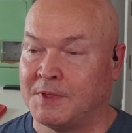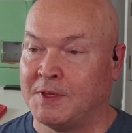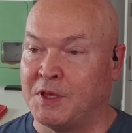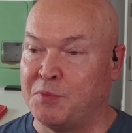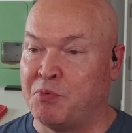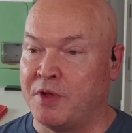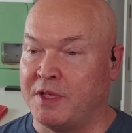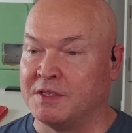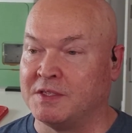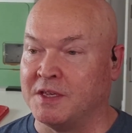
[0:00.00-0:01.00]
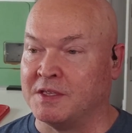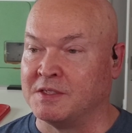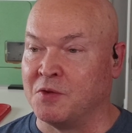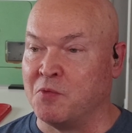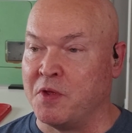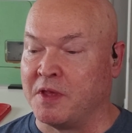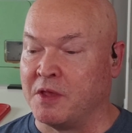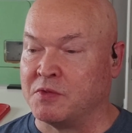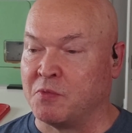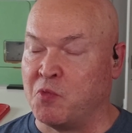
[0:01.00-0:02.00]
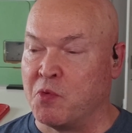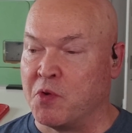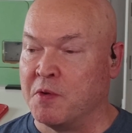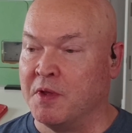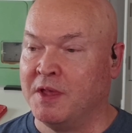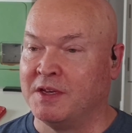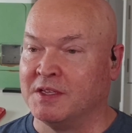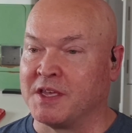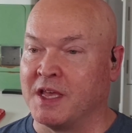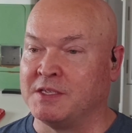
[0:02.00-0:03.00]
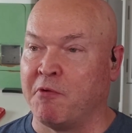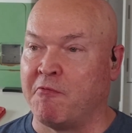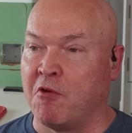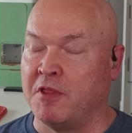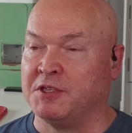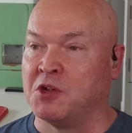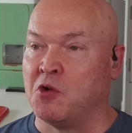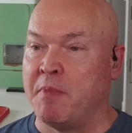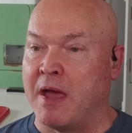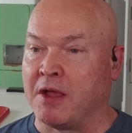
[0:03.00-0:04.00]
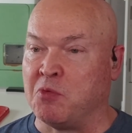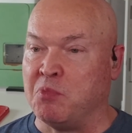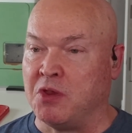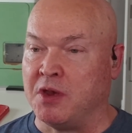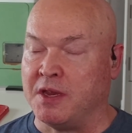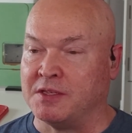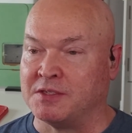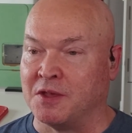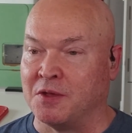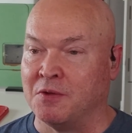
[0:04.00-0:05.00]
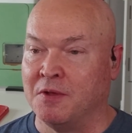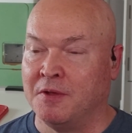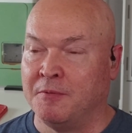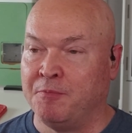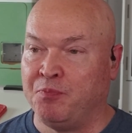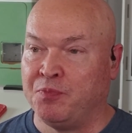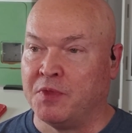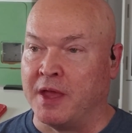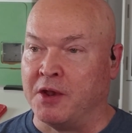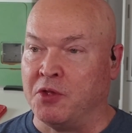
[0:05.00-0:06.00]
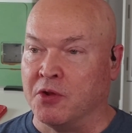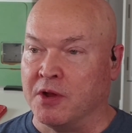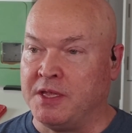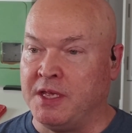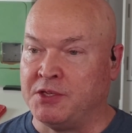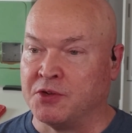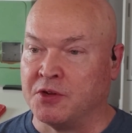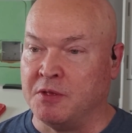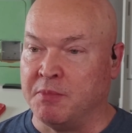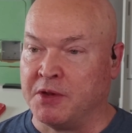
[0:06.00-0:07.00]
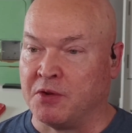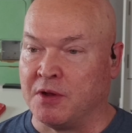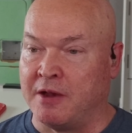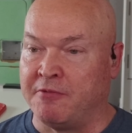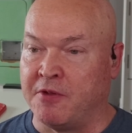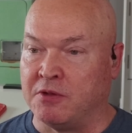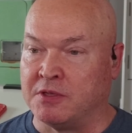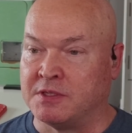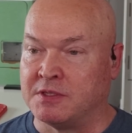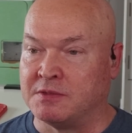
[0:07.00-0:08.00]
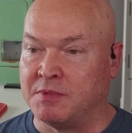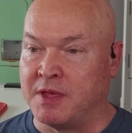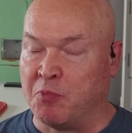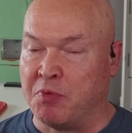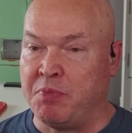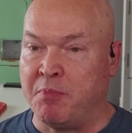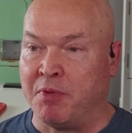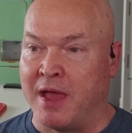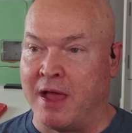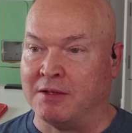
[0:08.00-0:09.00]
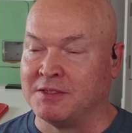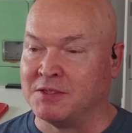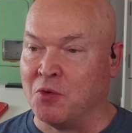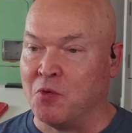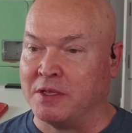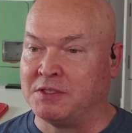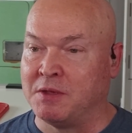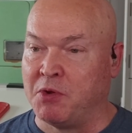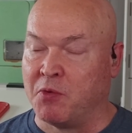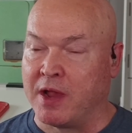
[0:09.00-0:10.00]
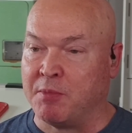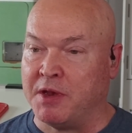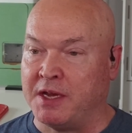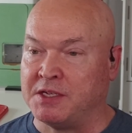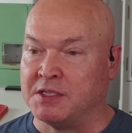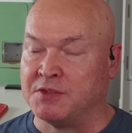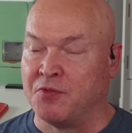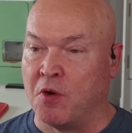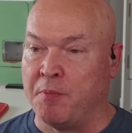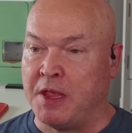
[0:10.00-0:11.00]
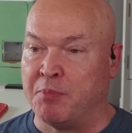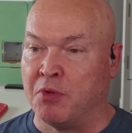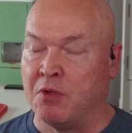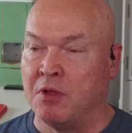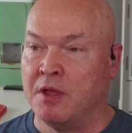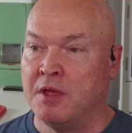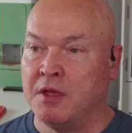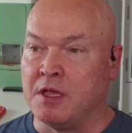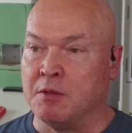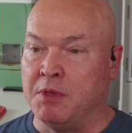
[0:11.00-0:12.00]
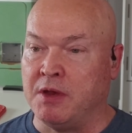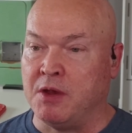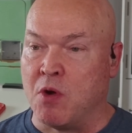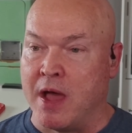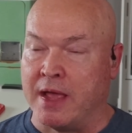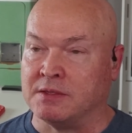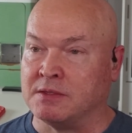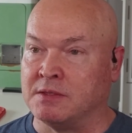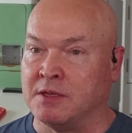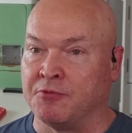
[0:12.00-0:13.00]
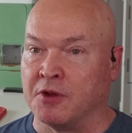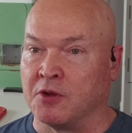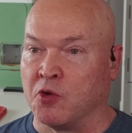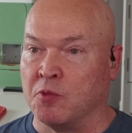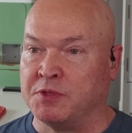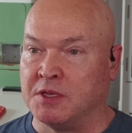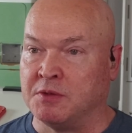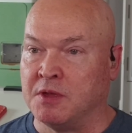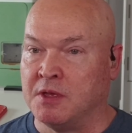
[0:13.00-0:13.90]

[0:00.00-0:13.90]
Good points. And so we were discussing before the show about community. So I know you're a teacher, you mentor a lot of folks, helping people out. So what's some of your recommendations for people community wise, different groups you'd